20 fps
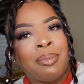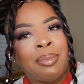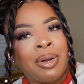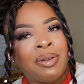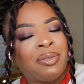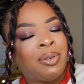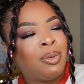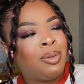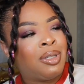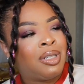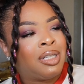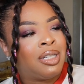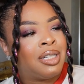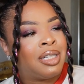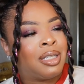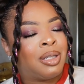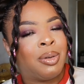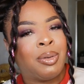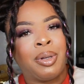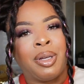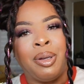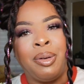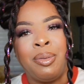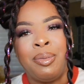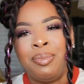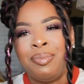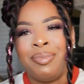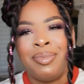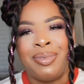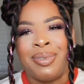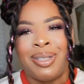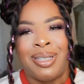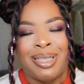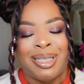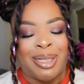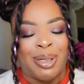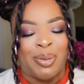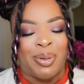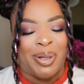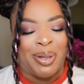My phone just looks so cute. It's
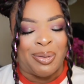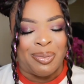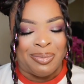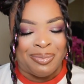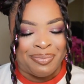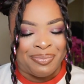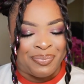so cute.